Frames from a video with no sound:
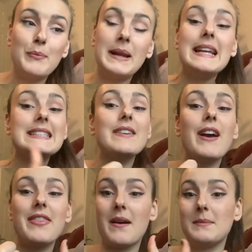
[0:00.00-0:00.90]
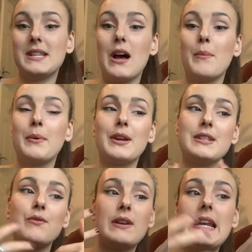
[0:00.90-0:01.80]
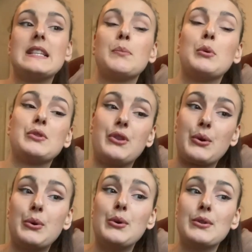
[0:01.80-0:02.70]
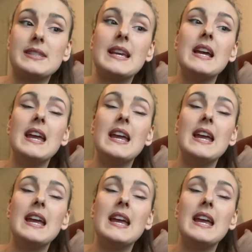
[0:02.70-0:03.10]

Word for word: please give it a thumbs up because it really supports the cause